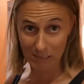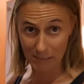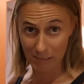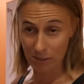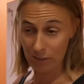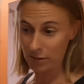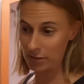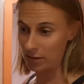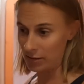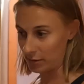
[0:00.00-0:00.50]

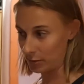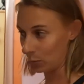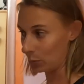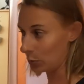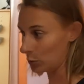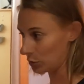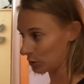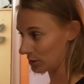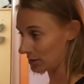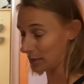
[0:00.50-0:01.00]
here on the
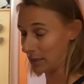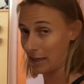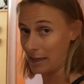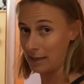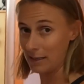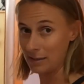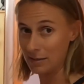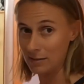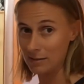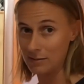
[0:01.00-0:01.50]
port
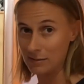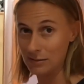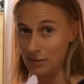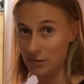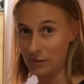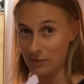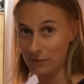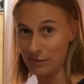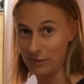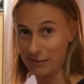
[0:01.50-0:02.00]
side. Do you
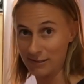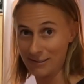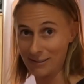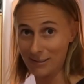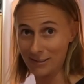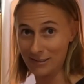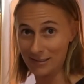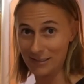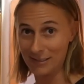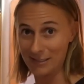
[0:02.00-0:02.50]
have anything else?